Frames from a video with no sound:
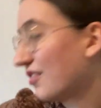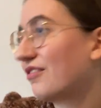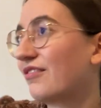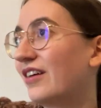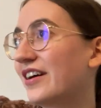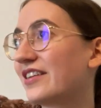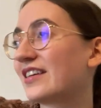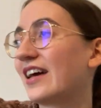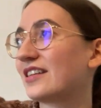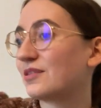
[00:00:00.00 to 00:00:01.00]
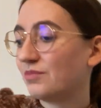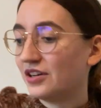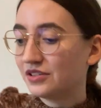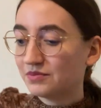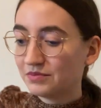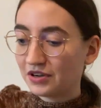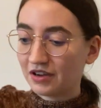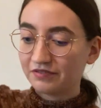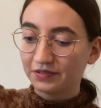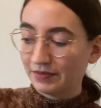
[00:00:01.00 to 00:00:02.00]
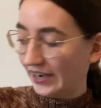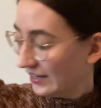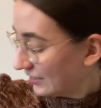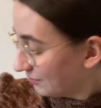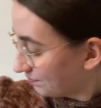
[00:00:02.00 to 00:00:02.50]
right at the bottom of the bag.